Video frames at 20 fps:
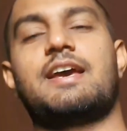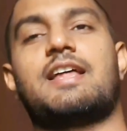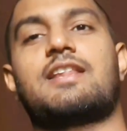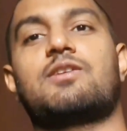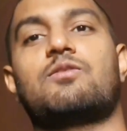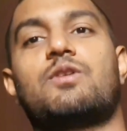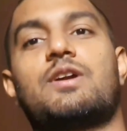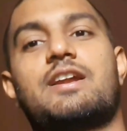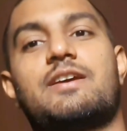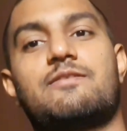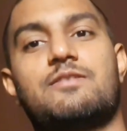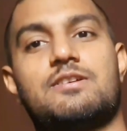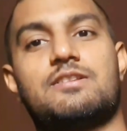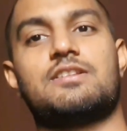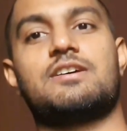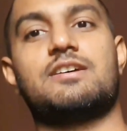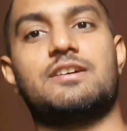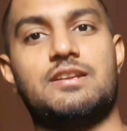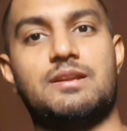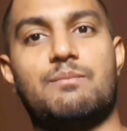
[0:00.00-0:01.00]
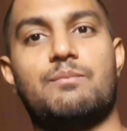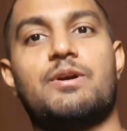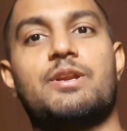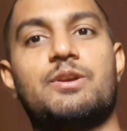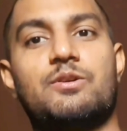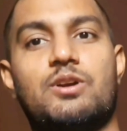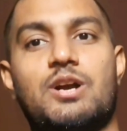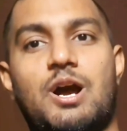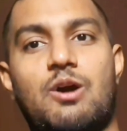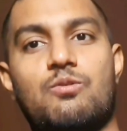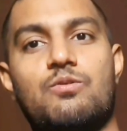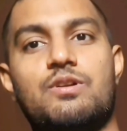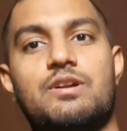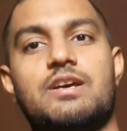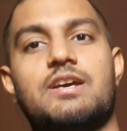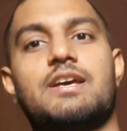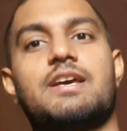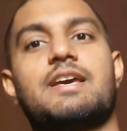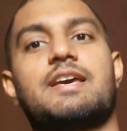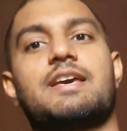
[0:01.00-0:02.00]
and whatever the number you count